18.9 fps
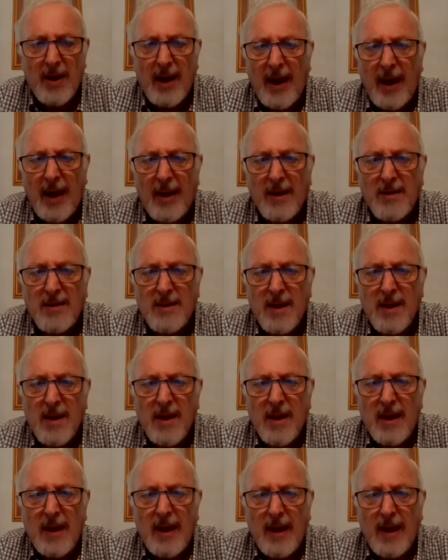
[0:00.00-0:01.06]
and
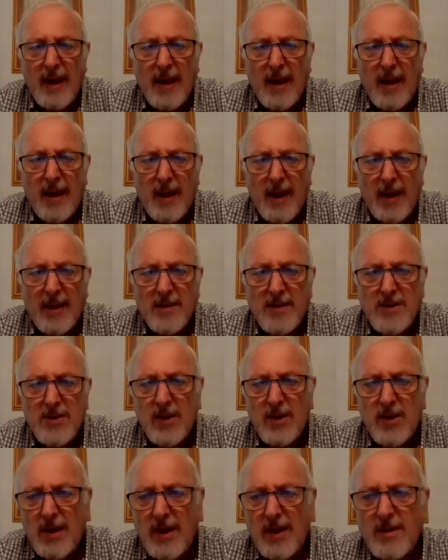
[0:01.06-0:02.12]

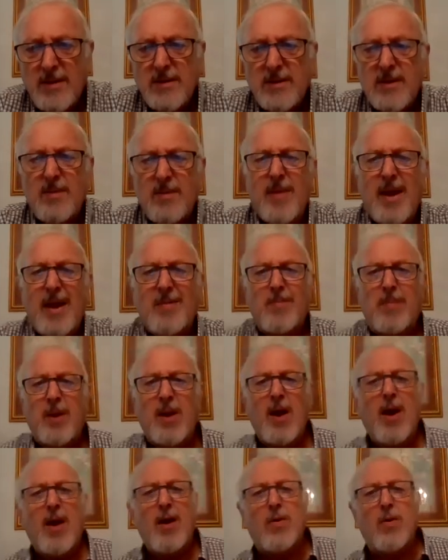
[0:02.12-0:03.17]
certainly cement
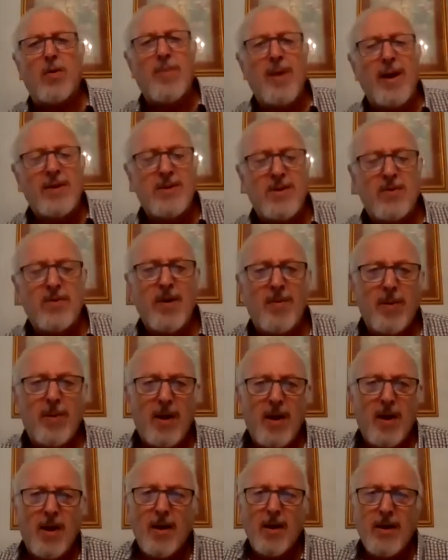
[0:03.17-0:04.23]
block or masonry
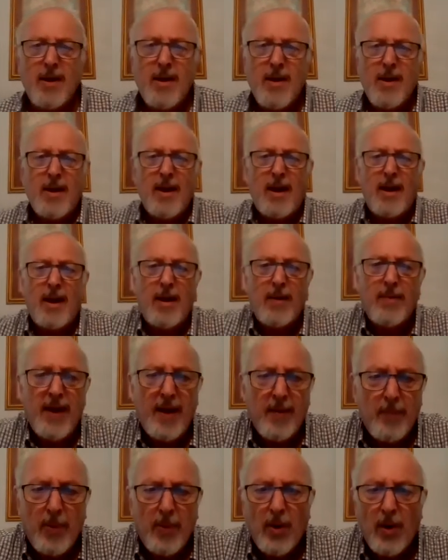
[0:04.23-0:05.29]
block,
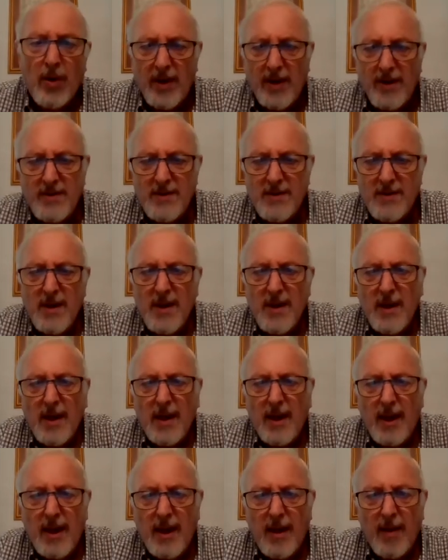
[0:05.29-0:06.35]
they're porous.
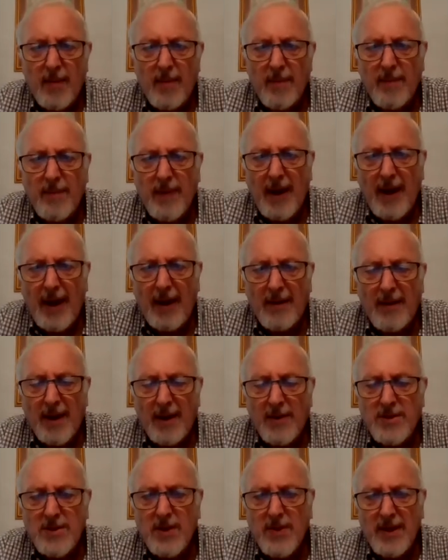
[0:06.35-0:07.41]
And
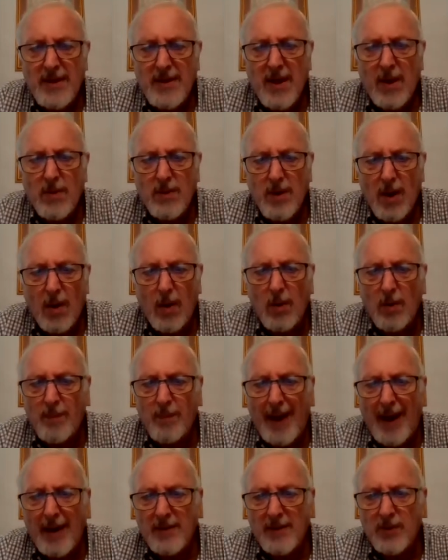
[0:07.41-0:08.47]
so they don't hold
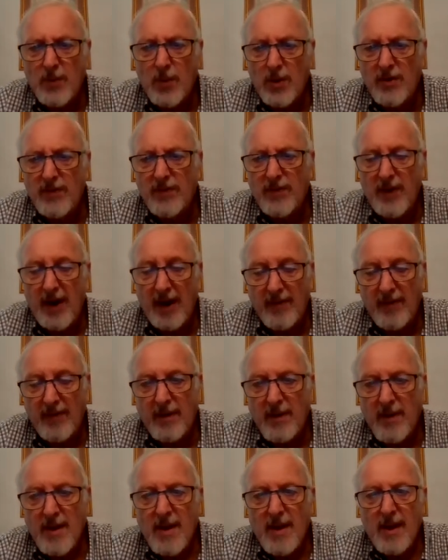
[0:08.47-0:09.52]
back the water
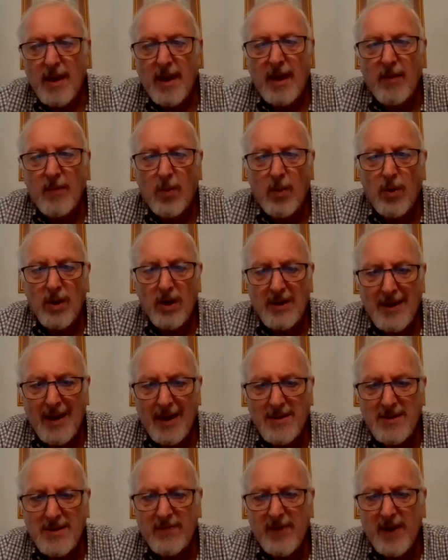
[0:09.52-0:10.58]
forever. Water
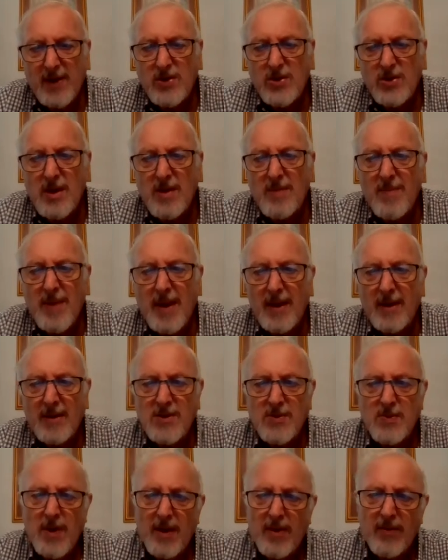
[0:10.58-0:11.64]
does eventually make
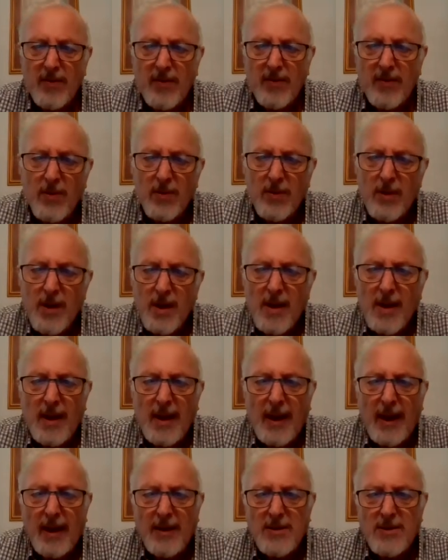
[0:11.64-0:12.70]
its way through.
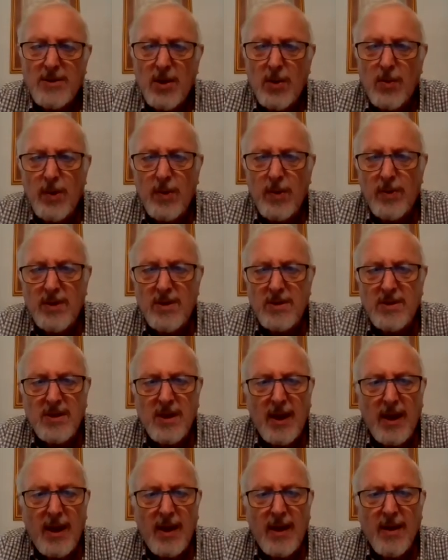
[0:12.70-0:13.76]
And so we would
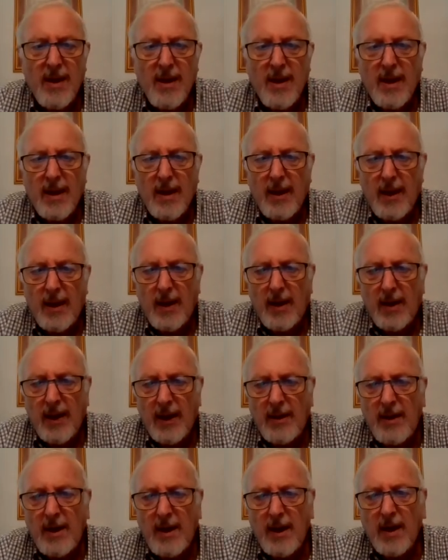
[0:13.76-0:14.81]
see,
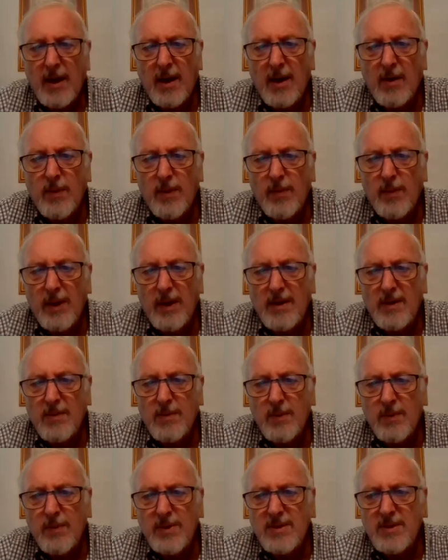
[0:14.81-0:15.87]
in here, we
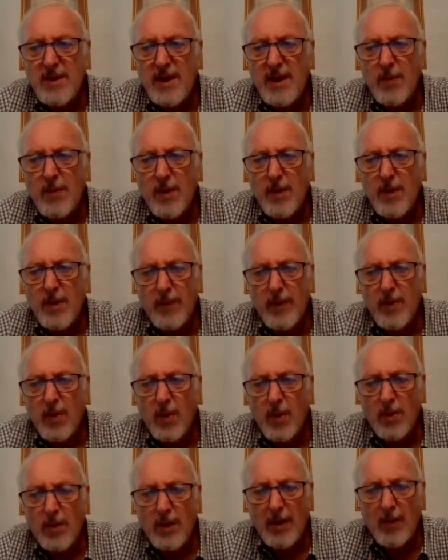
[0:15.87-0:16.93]
would see what we would
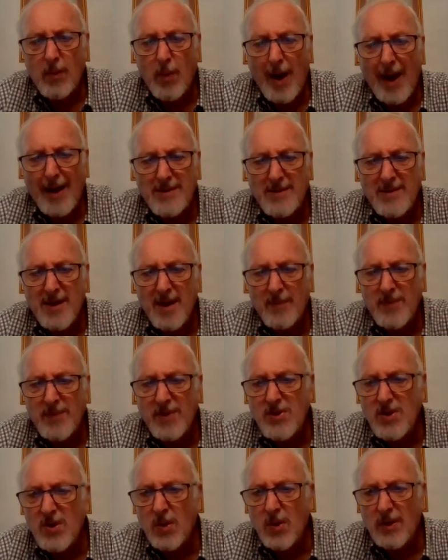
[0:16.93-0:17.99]
call a white
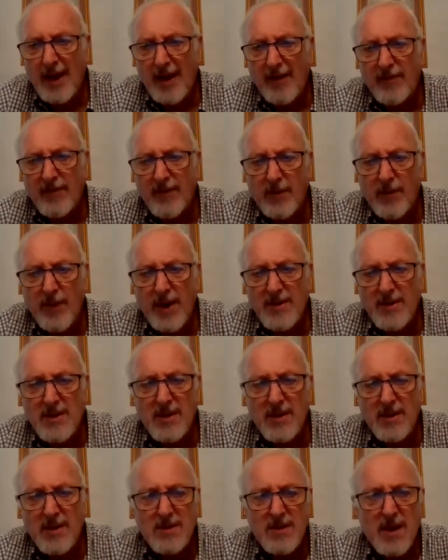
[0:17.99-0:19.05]
substance called
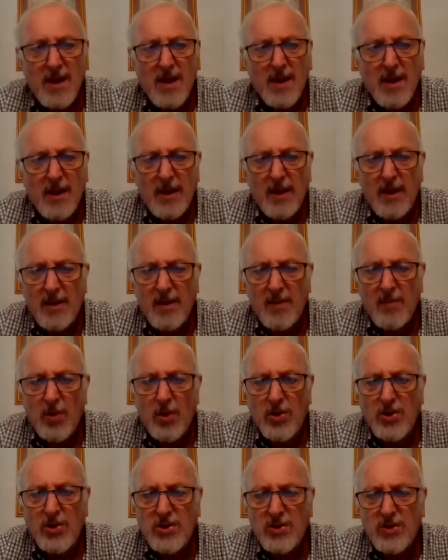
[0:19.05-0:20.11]
efflorescence, the
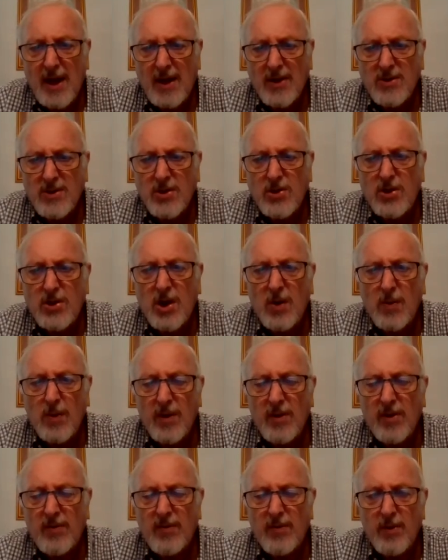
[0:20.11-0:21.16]
moisture actually showing
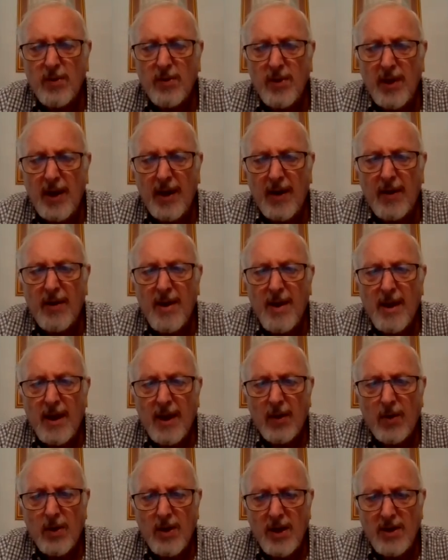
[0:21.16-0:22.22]
through there,
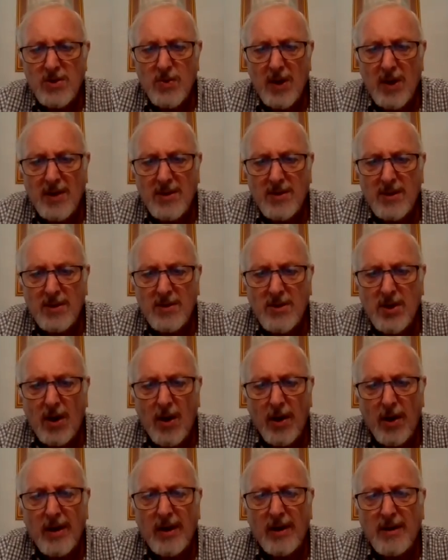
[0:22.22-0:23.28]
as well as the
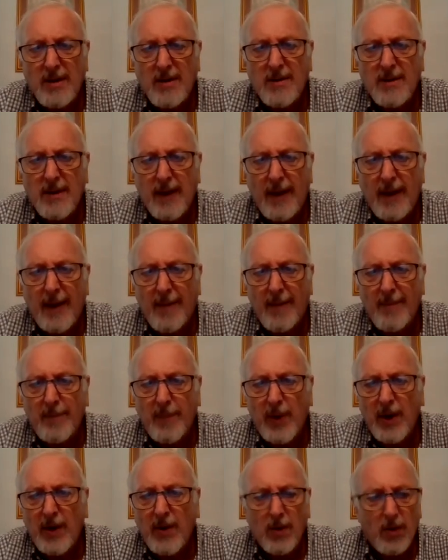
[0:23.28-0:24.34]
darkened
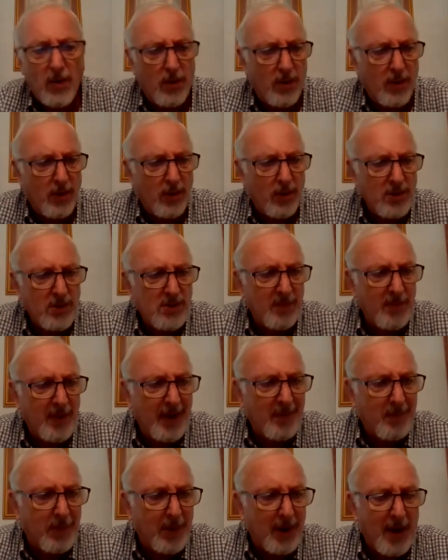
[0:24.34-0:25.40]
brick or
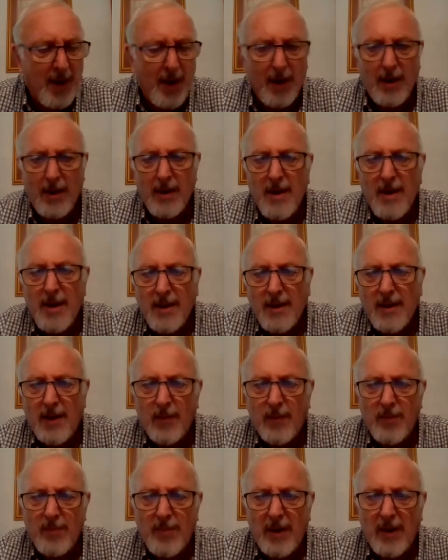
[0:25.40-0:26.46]
cement block that
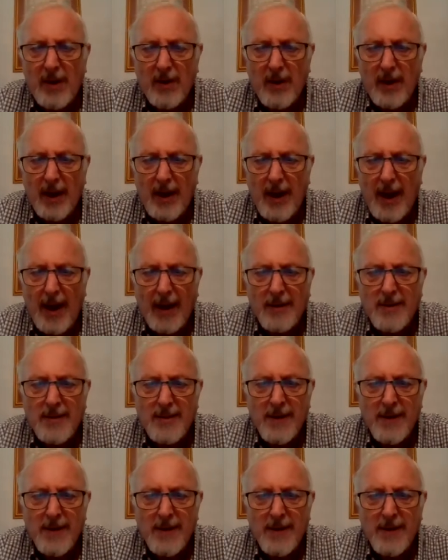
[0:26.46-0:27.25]
we'd be looking at.